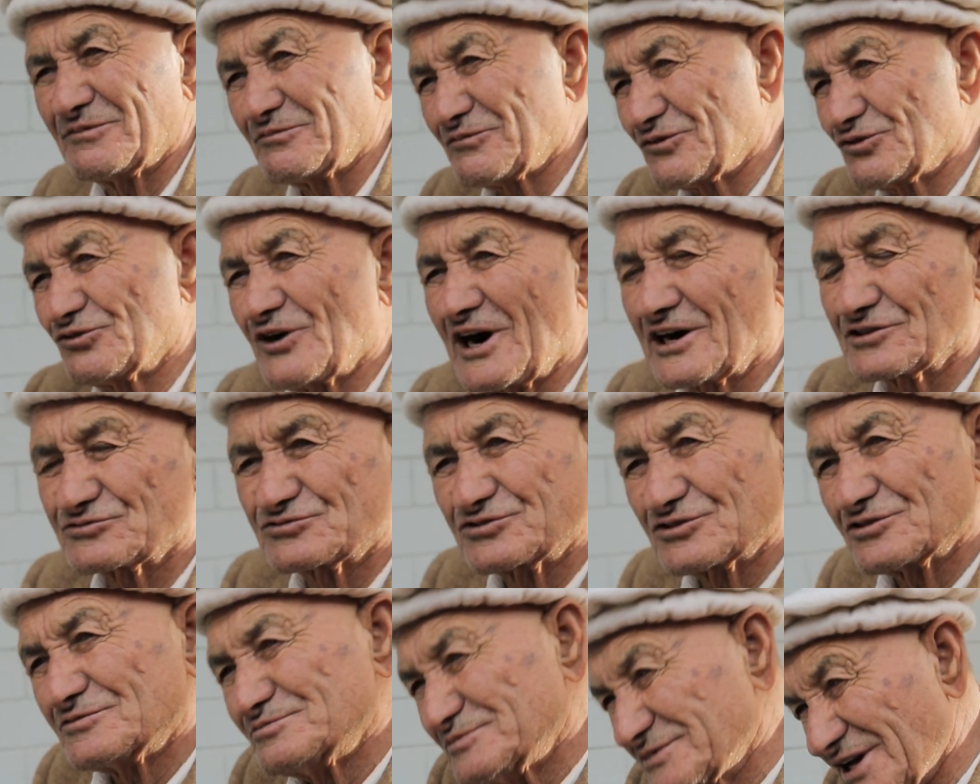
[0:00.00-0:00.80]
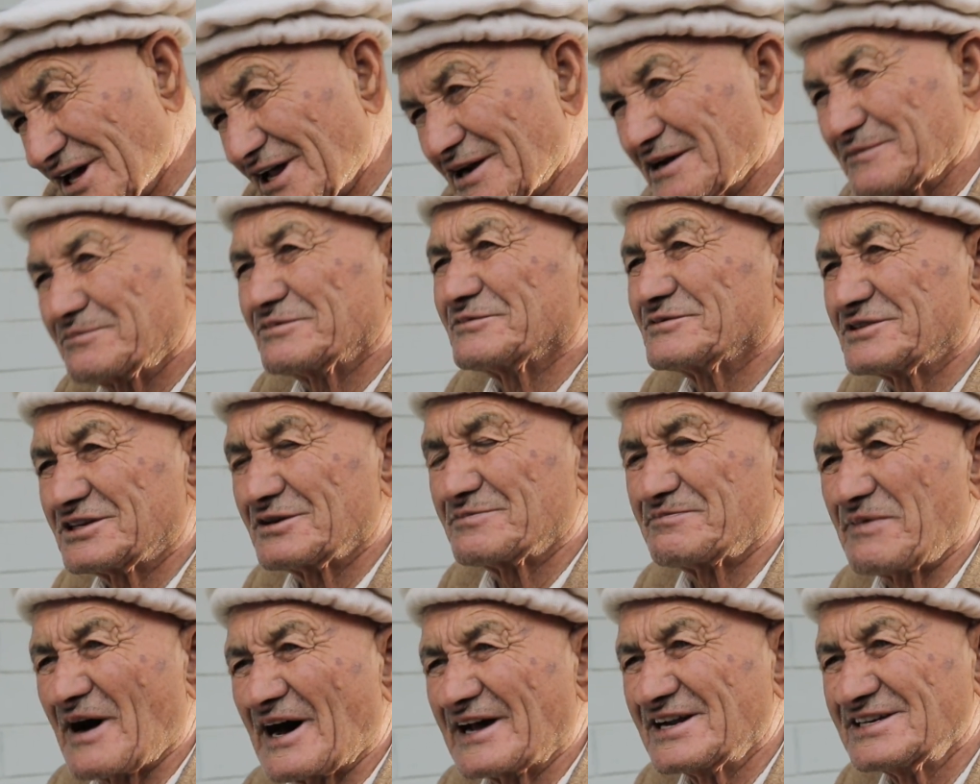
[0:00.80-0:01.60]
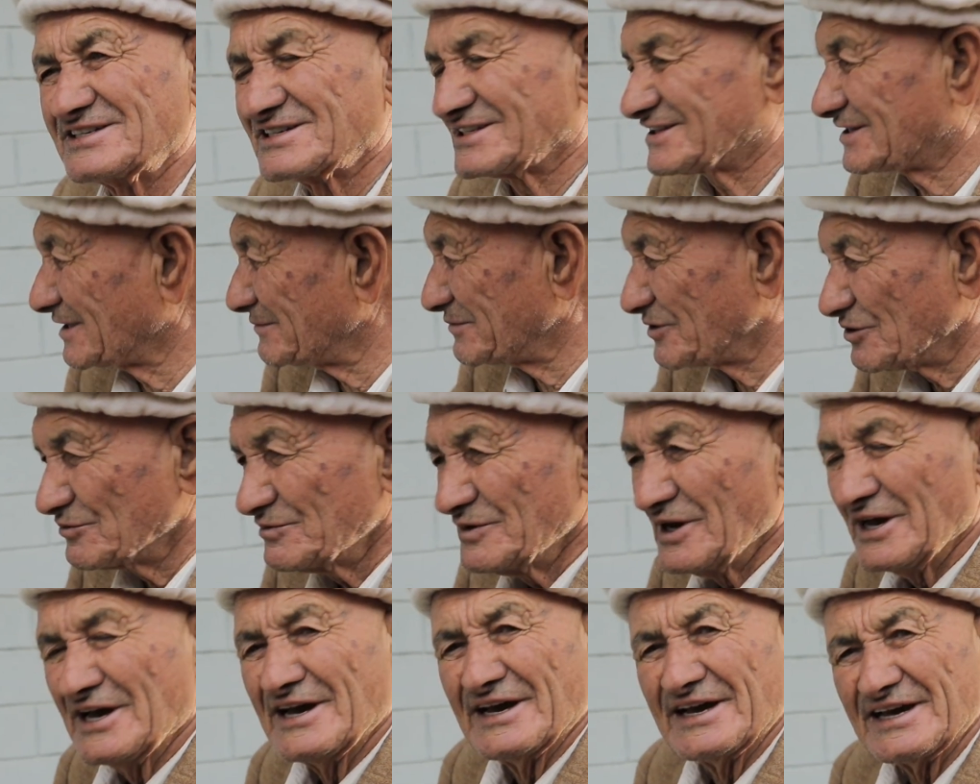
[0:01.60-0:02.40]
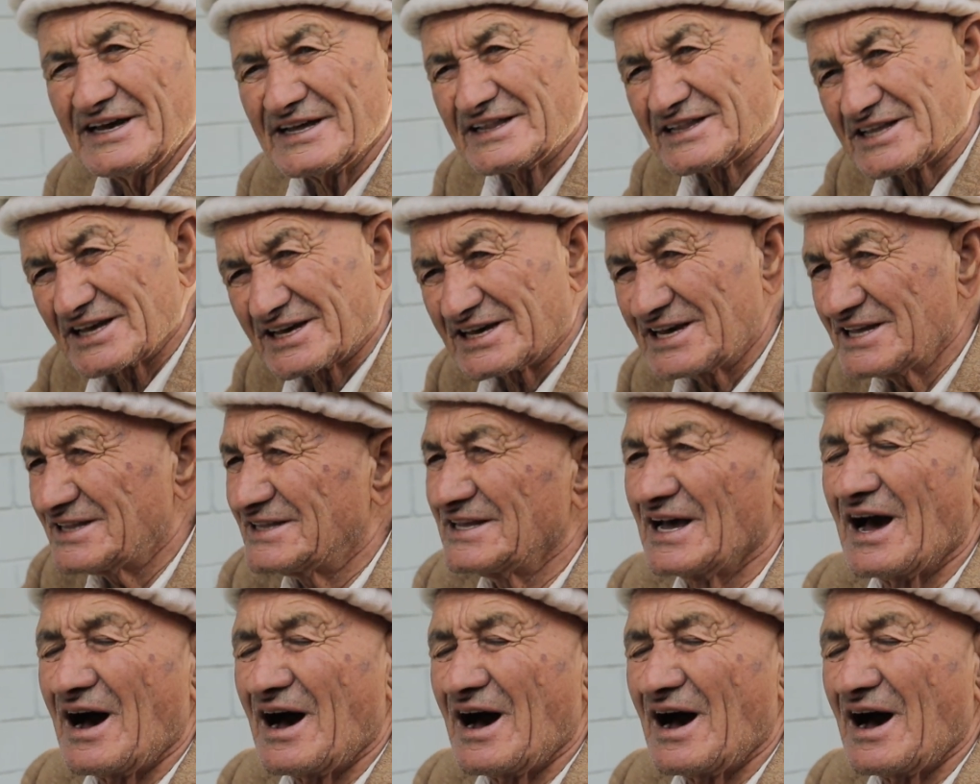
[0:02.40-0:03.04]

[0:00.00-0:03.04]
dance festivals for us, and we loved to